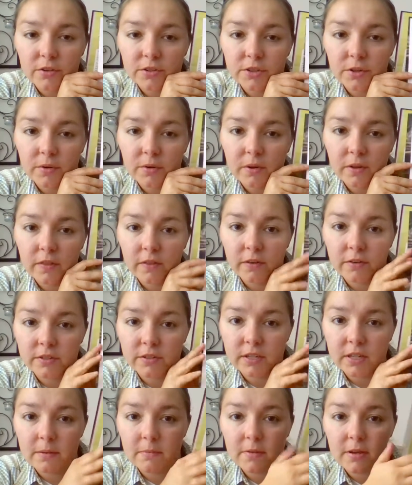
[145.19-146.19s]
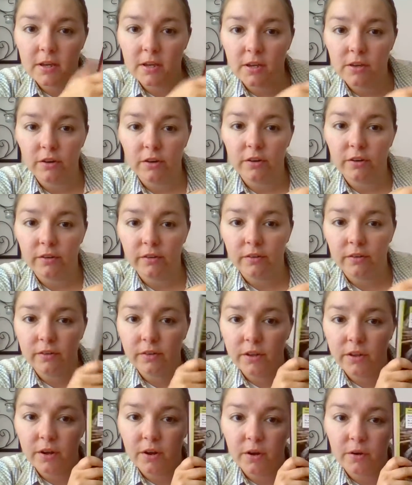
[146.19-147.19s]
So there's going to be your
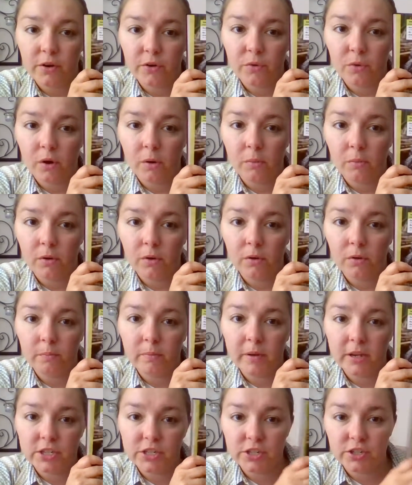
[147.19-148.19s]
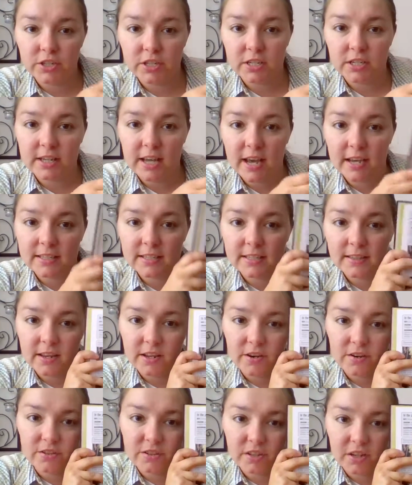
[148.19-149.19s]
normal pictures and text, and then
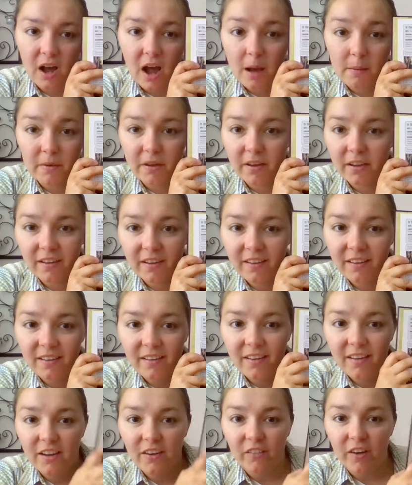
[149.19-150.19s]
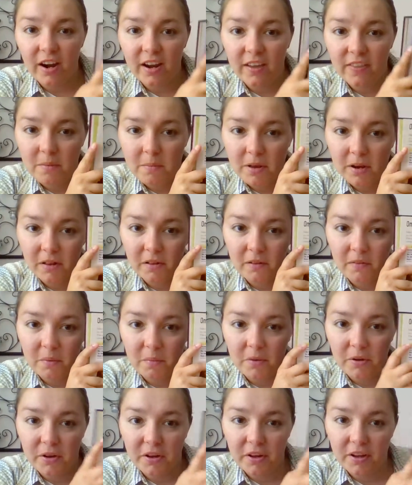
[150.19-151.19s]
here's a comic right in the middle of the
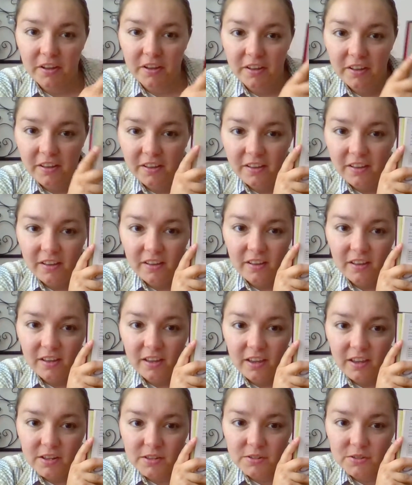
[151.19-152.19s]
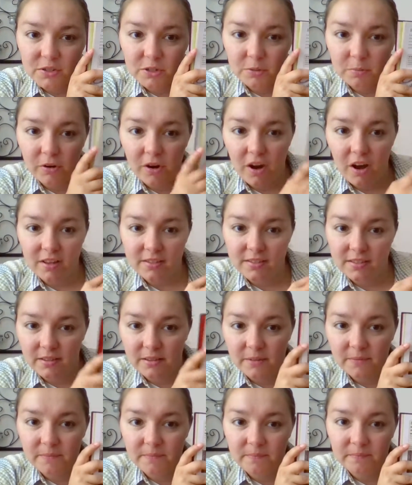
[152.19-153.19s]
book, and it's super
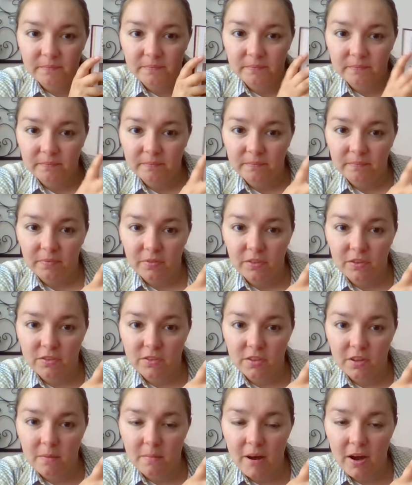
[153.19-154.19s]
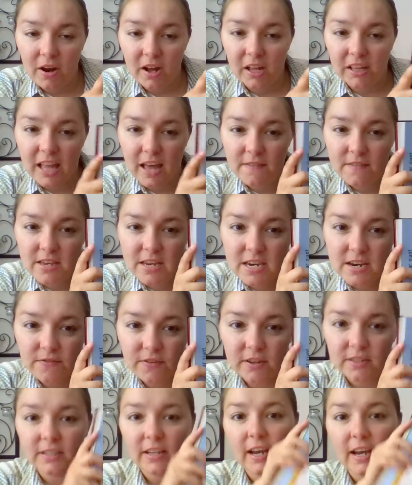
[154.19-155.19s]
awesome. There's about 11
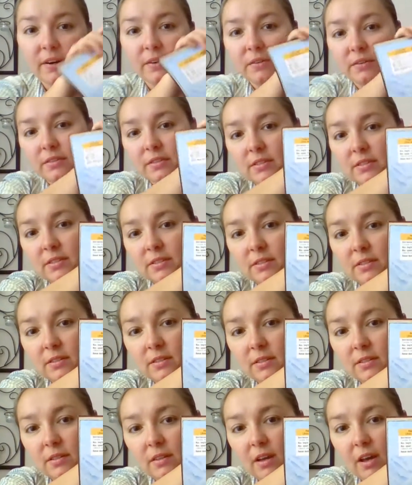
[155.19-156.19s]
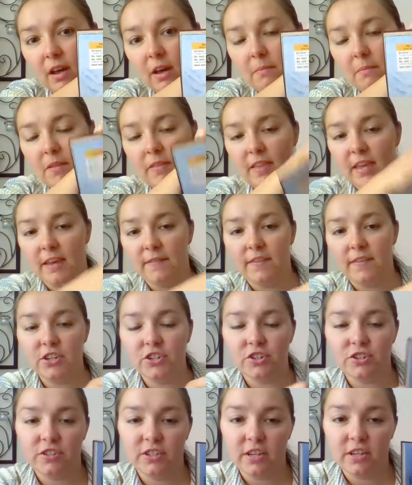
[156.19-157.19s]
different titles in the
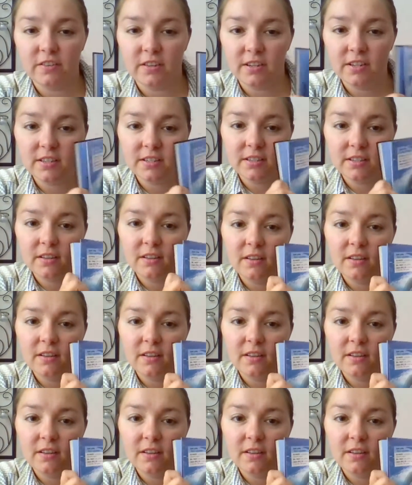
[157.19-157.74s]
Adventure series.